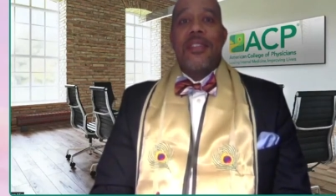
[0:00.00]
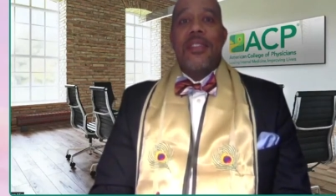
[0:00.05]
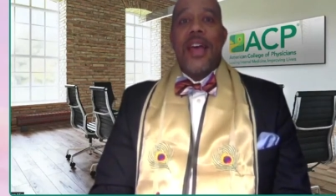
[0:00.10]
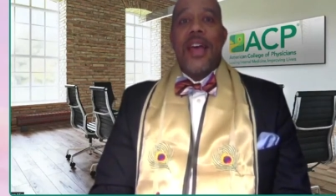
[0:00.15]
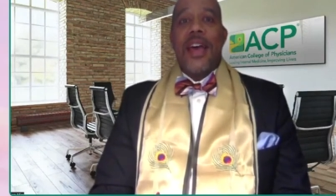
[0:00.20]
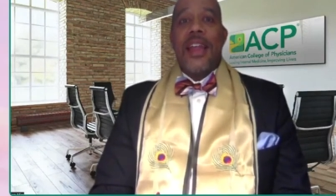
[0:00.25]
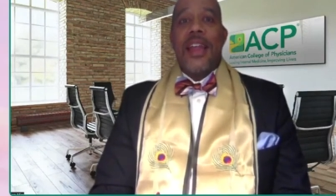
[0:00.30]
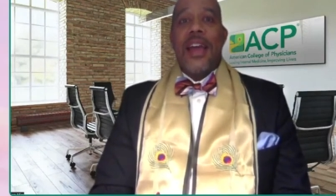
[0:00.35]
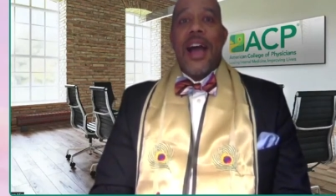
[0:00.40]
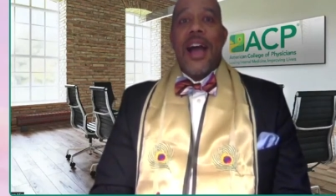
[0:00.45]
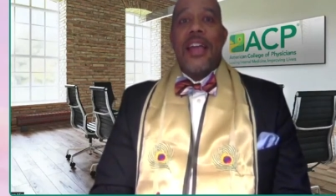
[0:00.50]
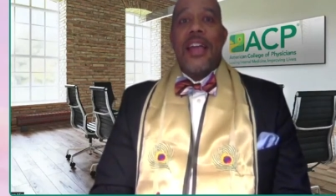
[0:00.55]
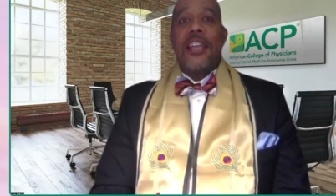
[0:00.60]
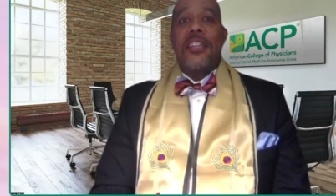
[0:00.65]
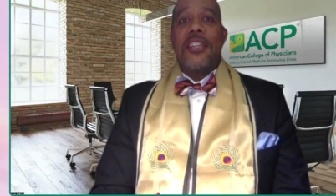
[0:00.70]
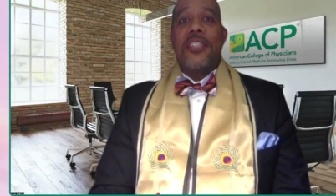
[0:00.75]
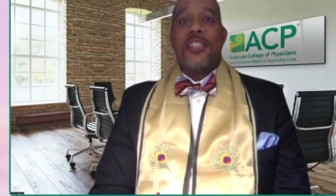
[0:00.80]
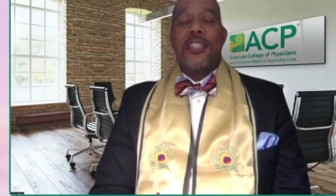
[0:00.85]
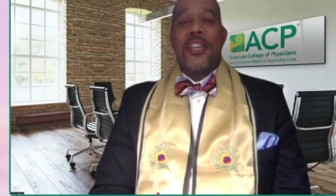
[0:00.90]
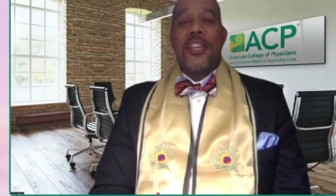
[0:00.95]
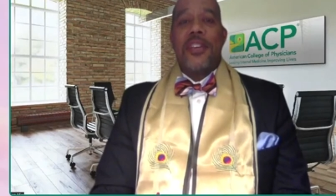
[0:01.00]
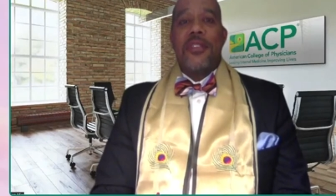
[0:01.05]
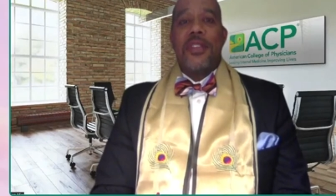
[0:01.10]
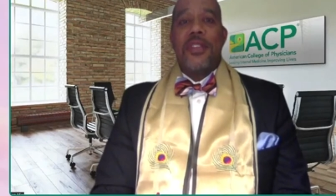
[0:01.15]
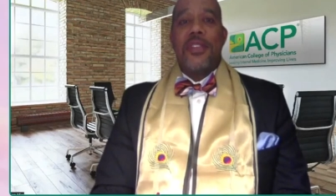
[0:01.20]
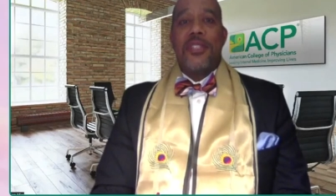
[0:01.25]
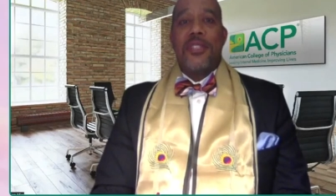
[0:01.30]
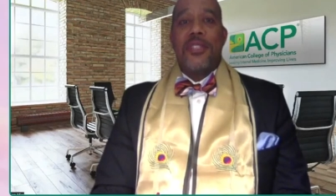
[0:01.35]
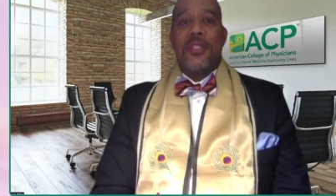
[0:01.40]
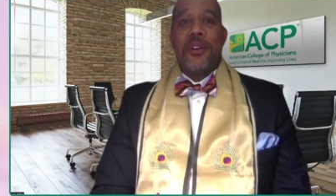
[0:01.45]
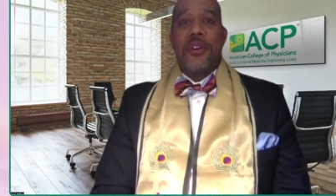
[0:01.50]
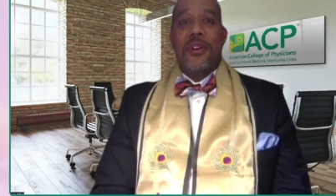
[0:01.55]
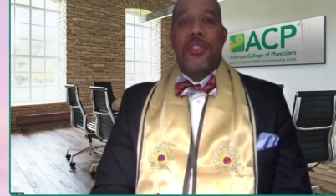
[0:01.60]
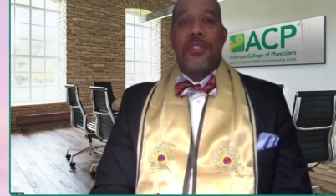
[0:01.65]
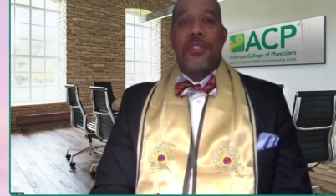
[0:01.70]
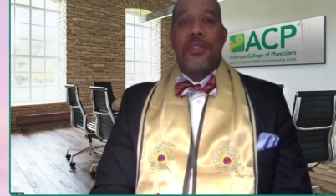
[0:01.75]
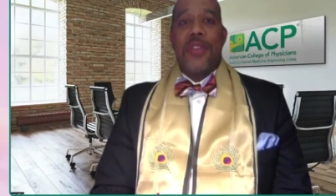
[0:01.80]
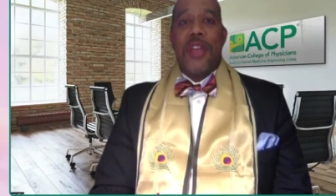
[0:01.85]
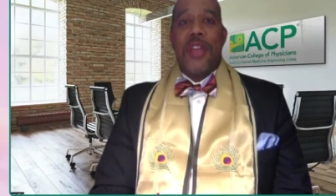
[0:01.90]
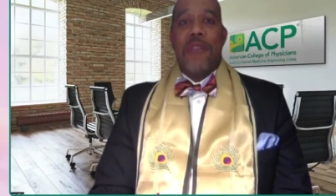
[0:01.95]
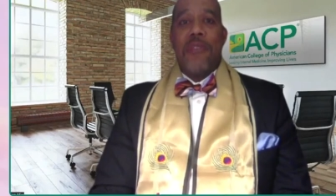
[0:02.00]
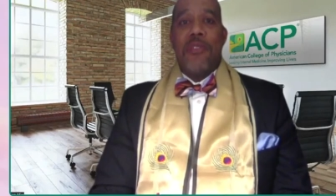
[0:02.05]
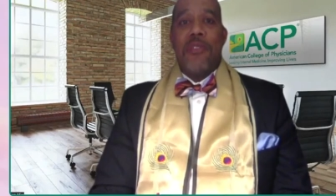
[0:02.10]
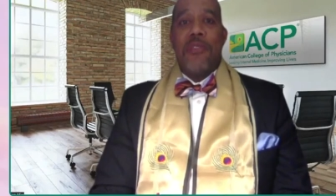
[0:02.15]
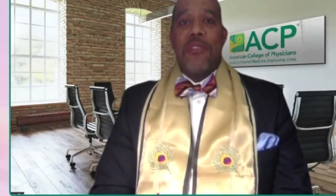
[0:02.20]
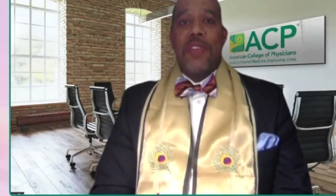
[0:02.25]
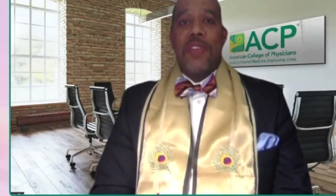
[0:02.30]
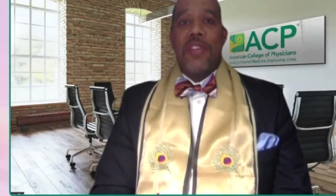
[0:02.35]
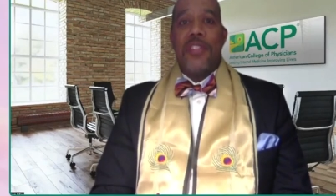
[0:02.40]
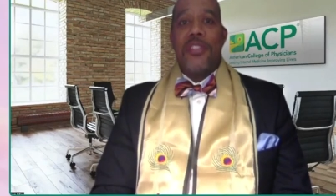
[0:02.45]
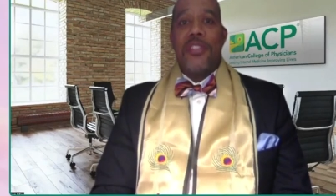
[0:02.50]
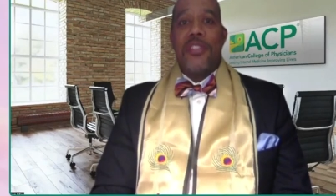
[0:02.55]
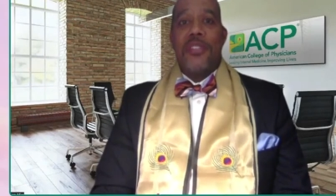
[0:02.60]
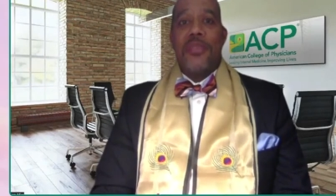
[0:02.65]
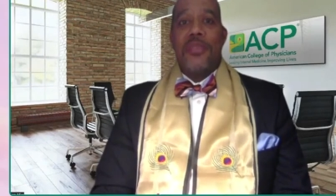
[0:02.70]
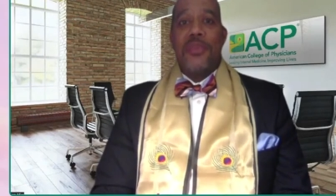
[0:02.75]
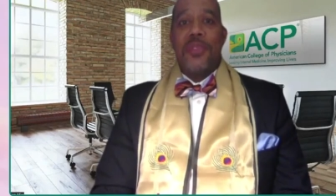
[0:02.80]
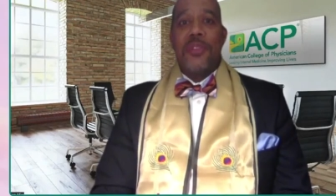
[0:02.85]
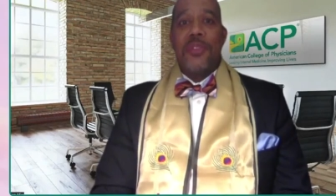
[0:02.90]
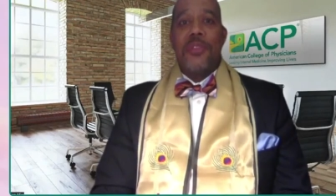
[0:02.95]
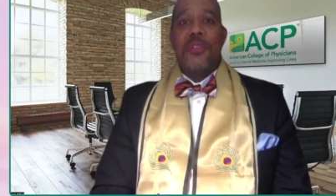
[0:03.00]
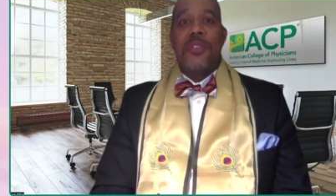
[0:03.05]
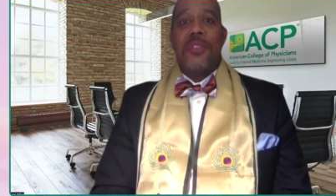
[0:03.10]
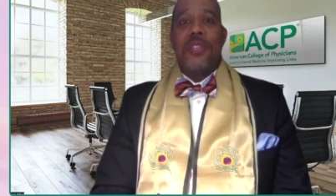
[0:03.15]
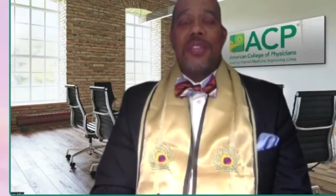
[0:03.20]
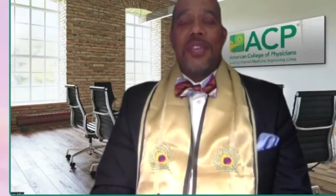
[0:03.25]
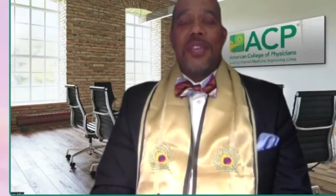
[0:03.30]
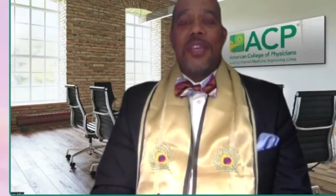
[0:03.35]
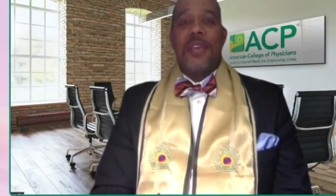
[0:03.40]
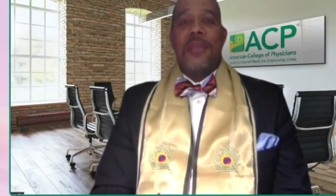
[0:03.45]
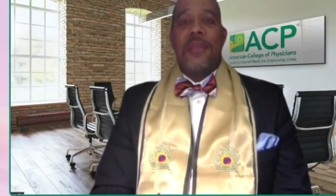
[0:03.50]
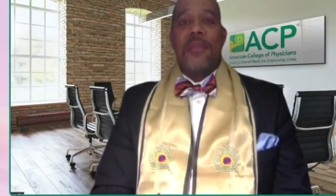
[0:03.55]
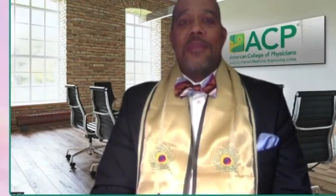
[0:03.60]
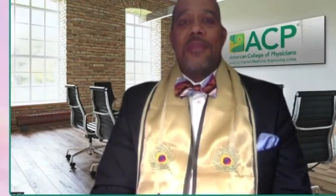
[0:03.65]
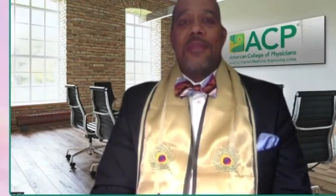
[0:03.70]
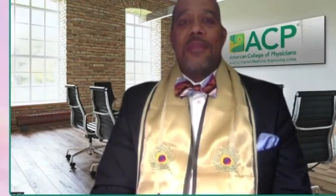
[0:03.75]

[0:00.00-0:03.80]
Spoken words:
that I can share these thoughts and reflections with you today.